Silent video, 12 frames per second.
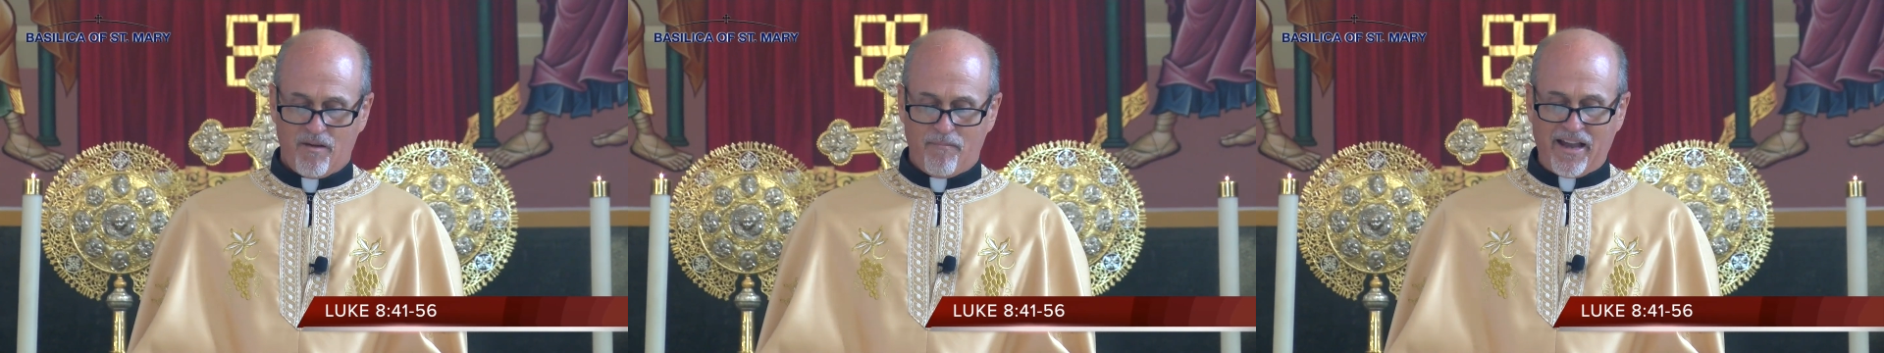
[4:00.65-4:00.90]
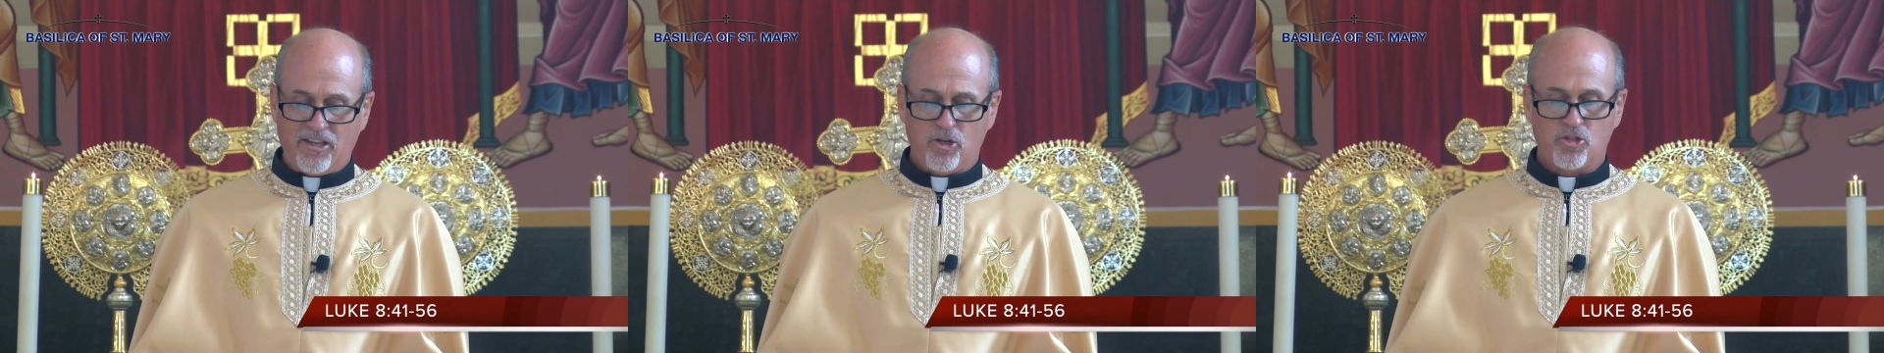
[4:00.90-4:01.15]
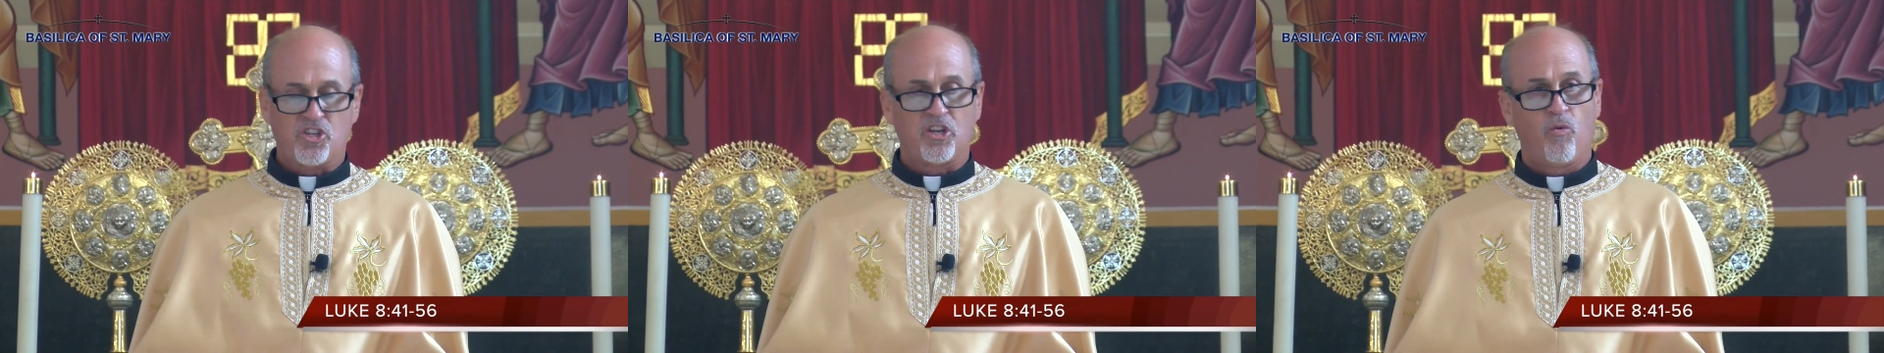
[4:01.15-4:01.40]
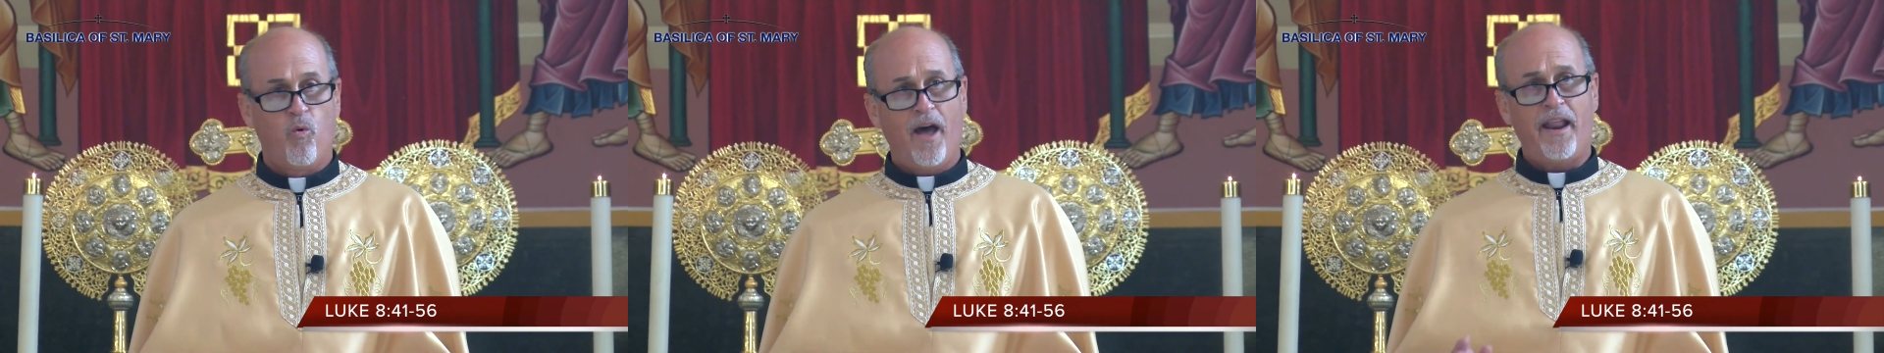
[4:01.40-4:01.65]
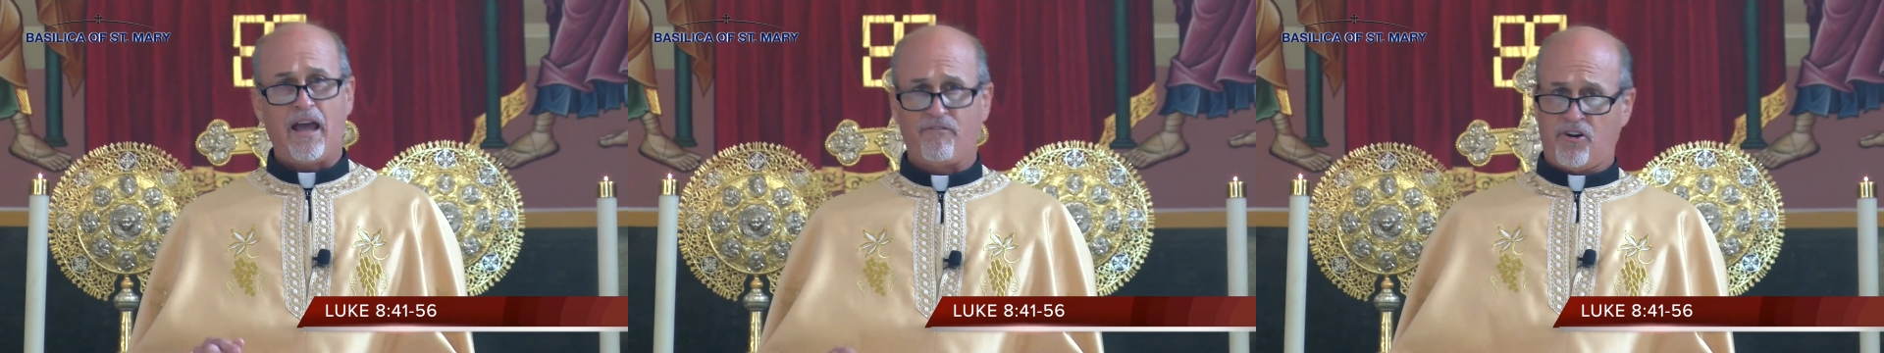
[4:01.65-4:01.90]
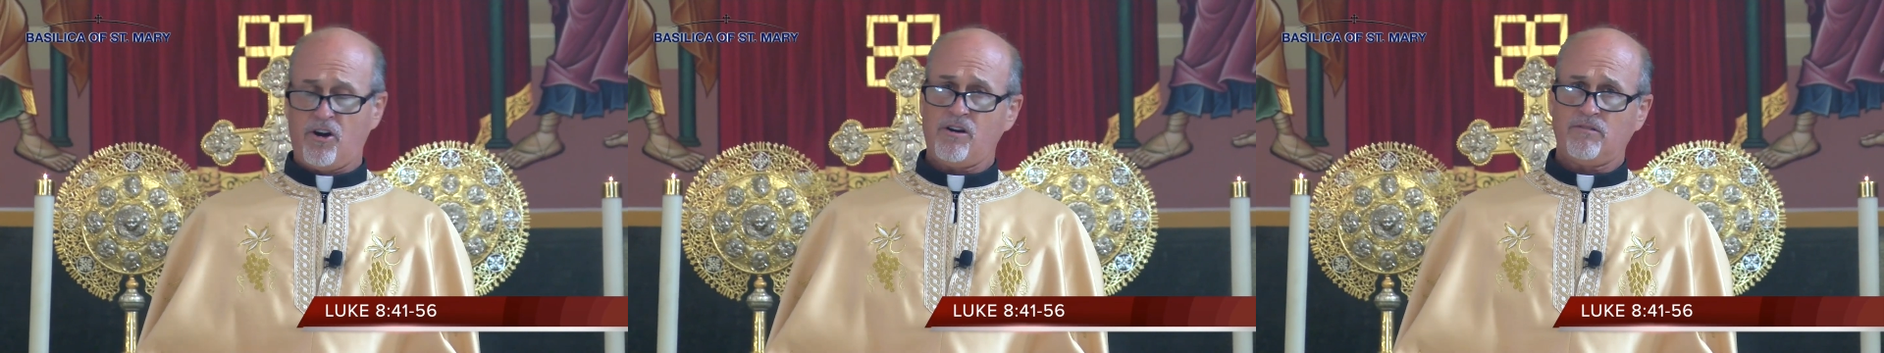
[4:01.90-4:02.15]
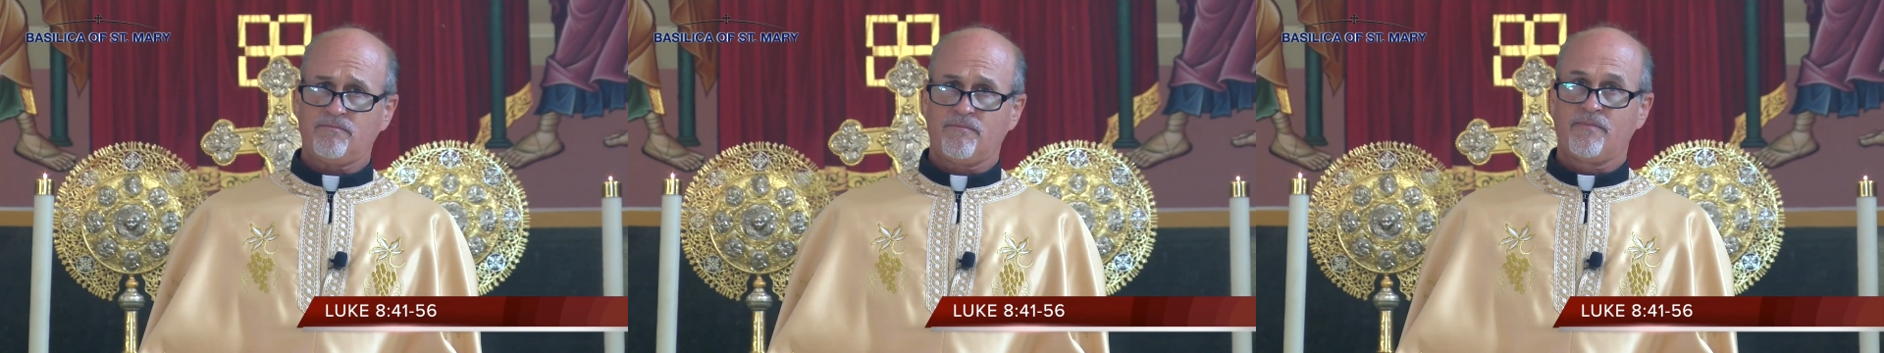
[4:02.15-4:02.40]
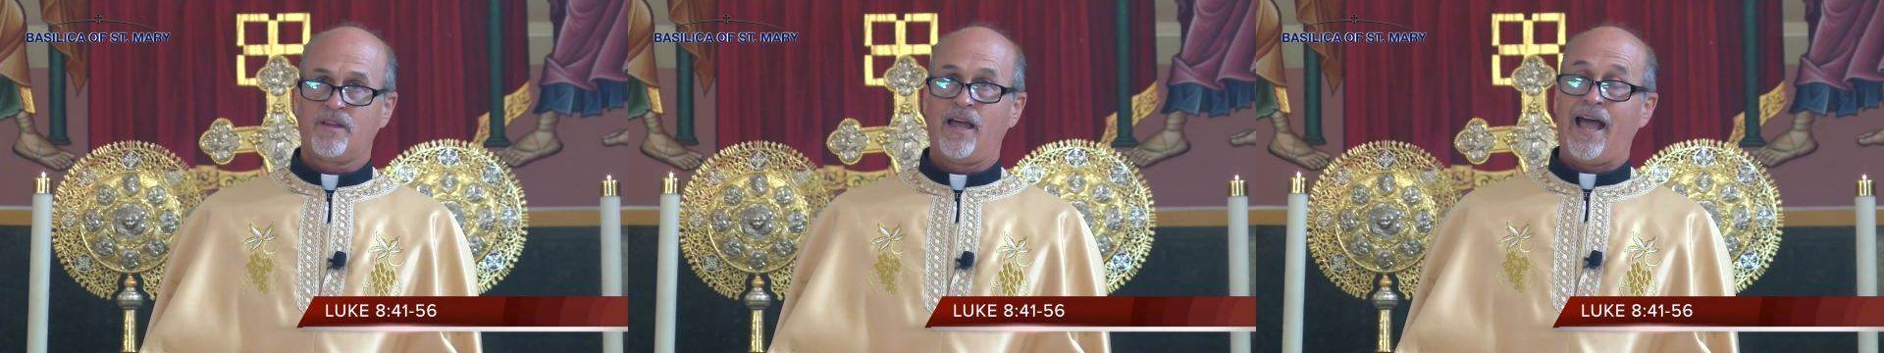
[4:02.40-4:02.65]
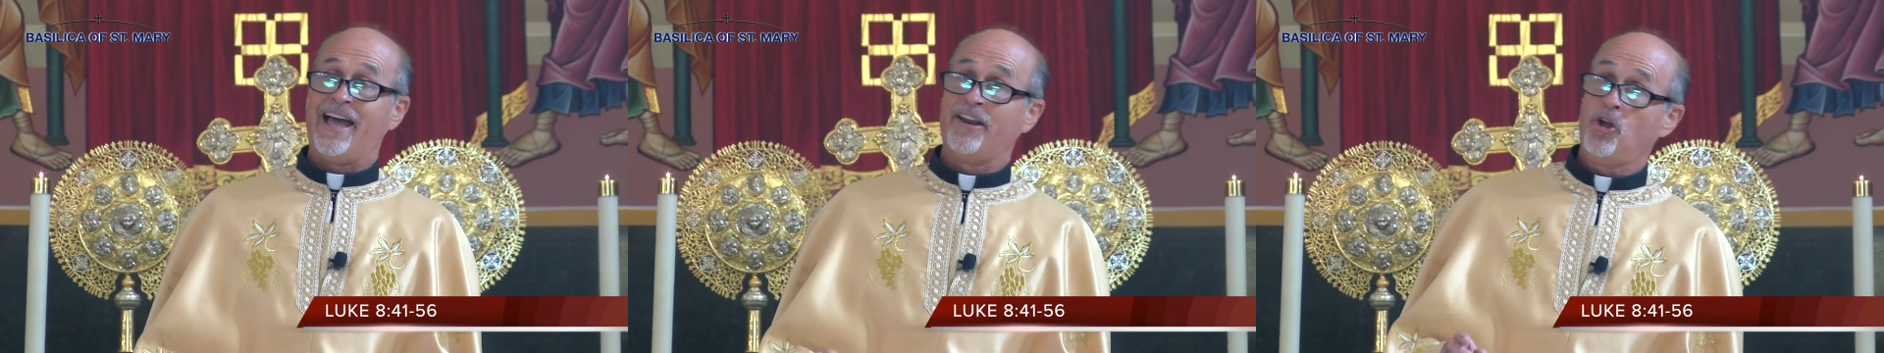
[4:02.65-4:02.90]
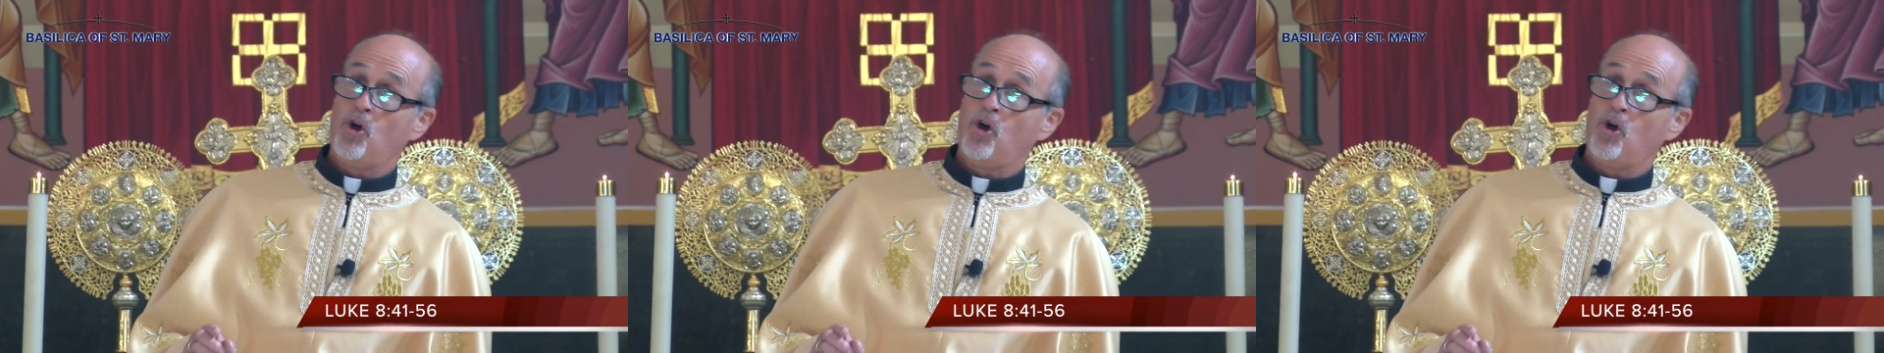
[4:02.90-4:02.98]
by using whatever and